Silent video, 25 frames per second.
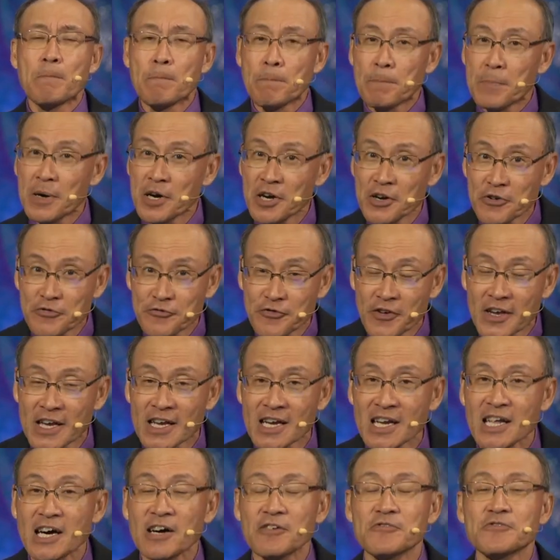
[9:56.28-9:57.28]
Perfect
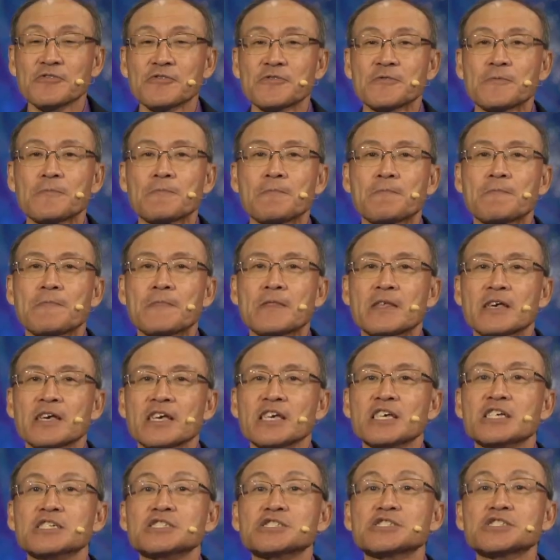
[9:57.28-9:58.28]
love
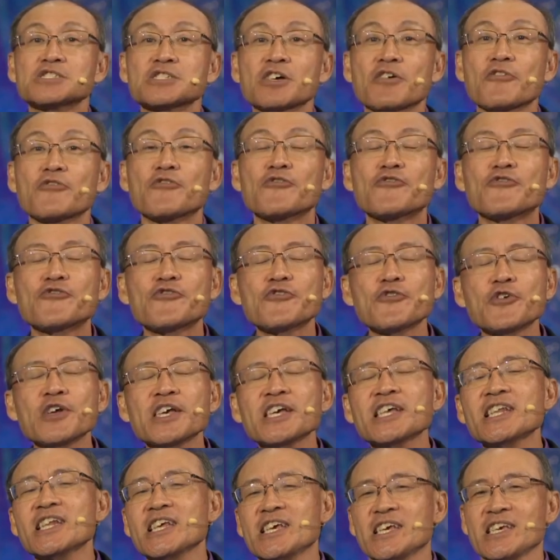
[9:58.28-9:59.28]
is
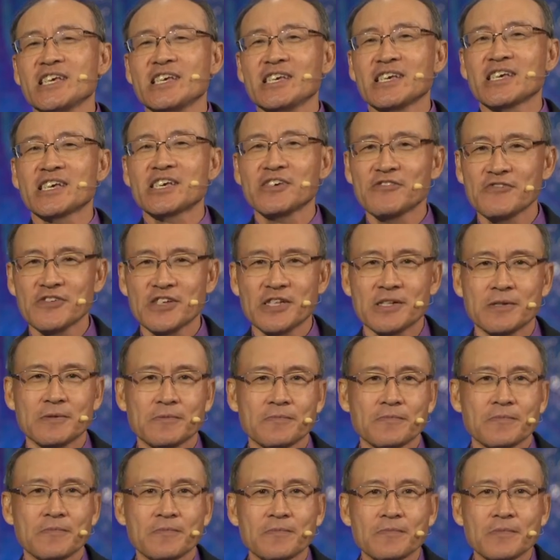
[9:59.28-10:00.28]
freely given,
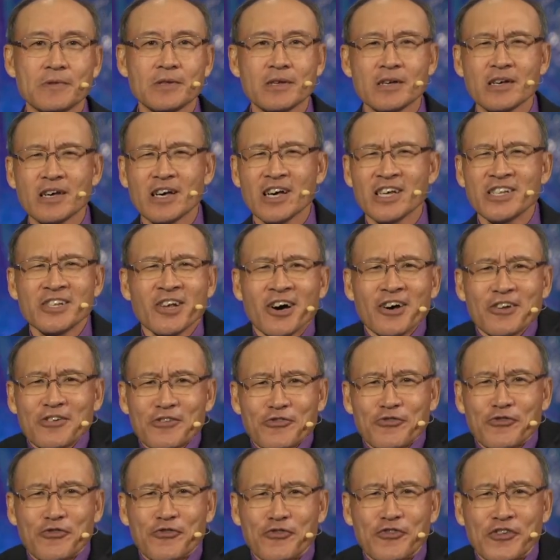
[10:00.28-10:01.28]
not
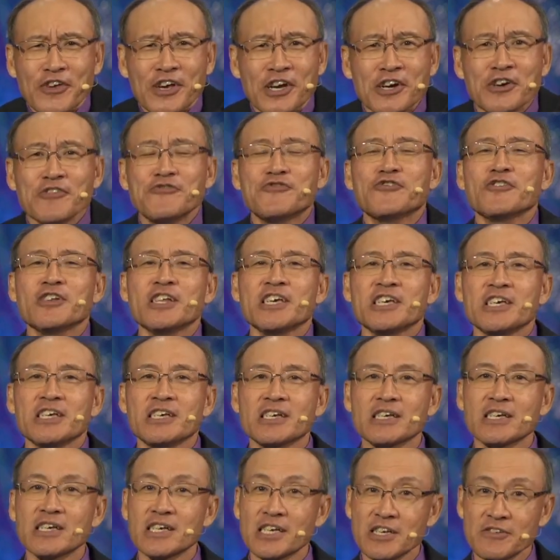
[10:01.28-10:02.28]
fearfully
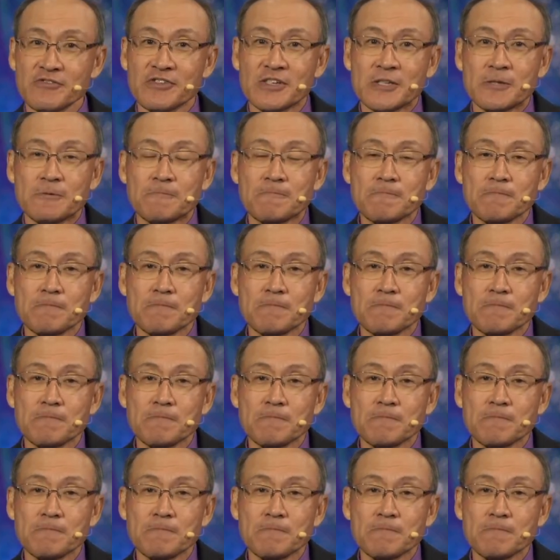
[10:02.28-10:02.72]
given.